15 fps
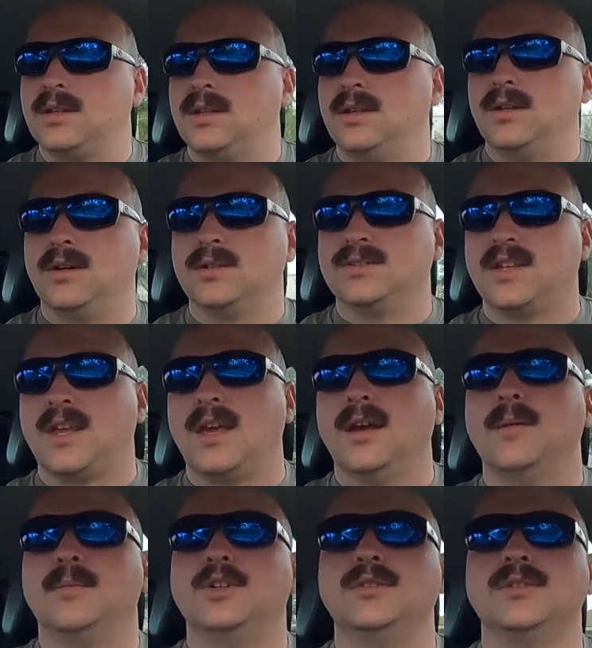The dog's a
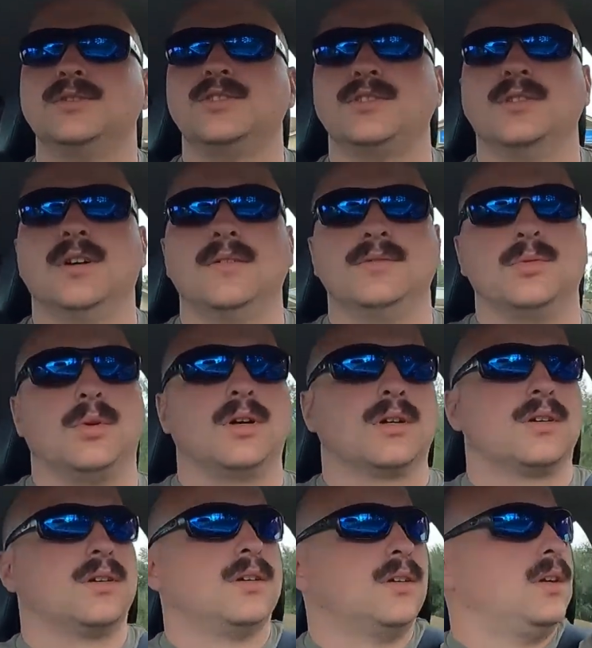camel. She loves water.